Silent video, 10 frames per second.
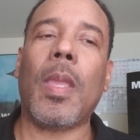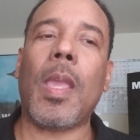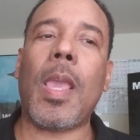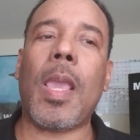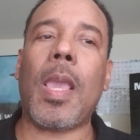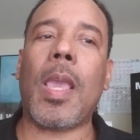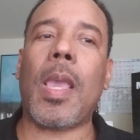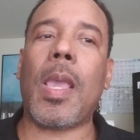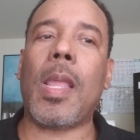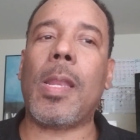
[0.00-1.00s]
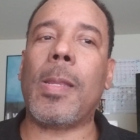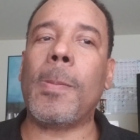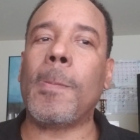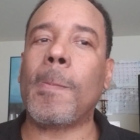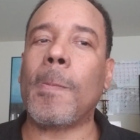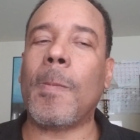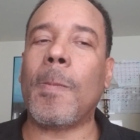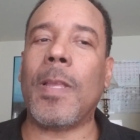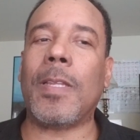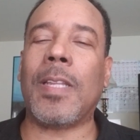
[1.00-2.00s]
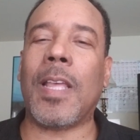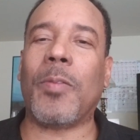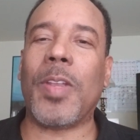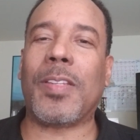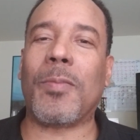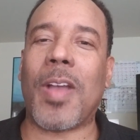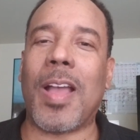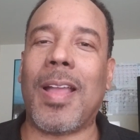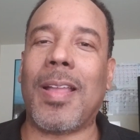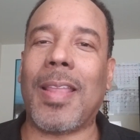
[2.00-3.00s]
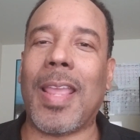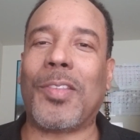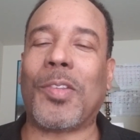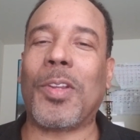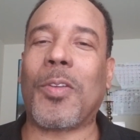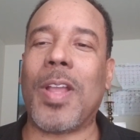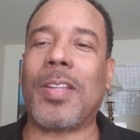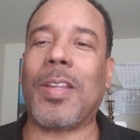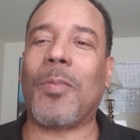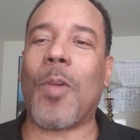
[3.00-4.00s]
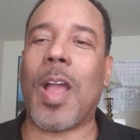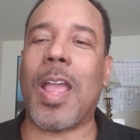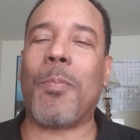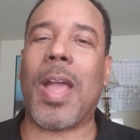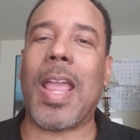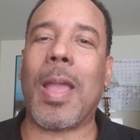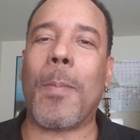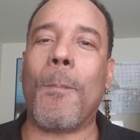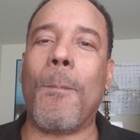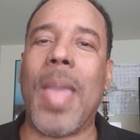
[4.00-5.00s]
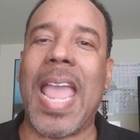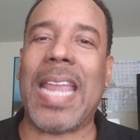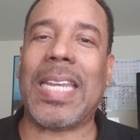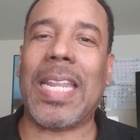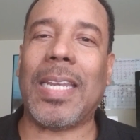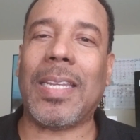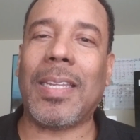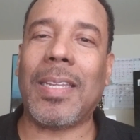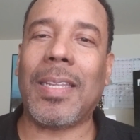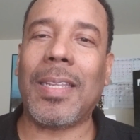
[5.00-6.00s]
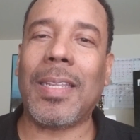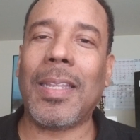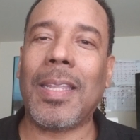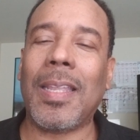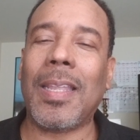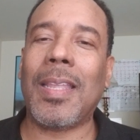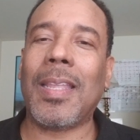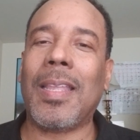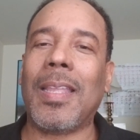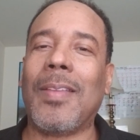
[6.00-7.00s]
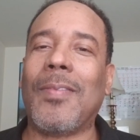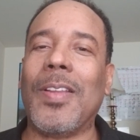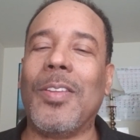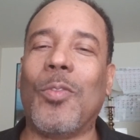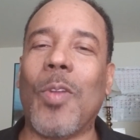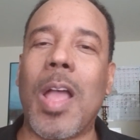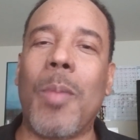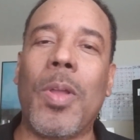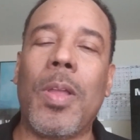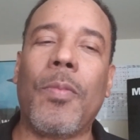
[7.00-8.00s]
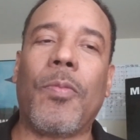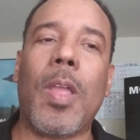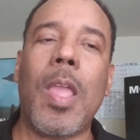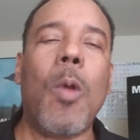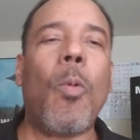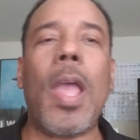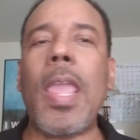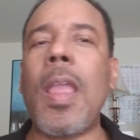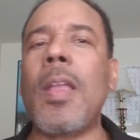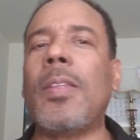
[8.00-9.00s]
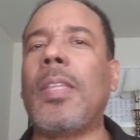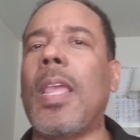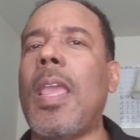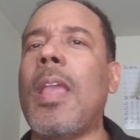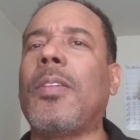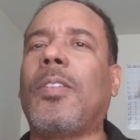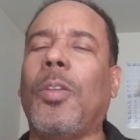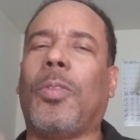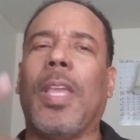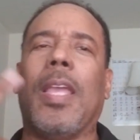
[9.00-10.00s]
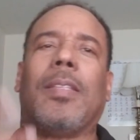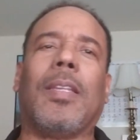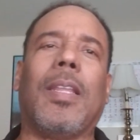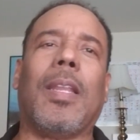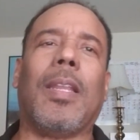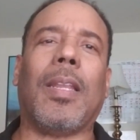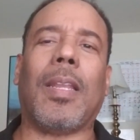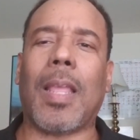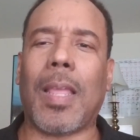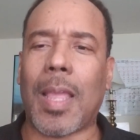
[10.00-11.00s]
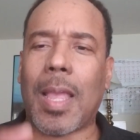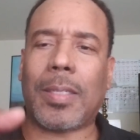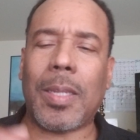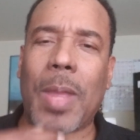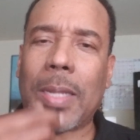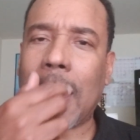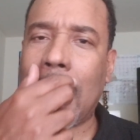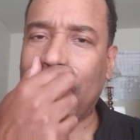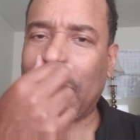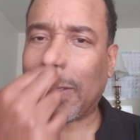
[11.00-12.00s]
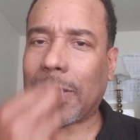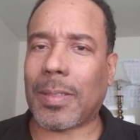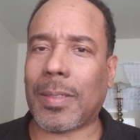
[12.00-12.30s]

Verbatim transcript: And well, that's another reason why answering the question, why am I a magnet for drama? For well, here's here's two things, and then I see my time is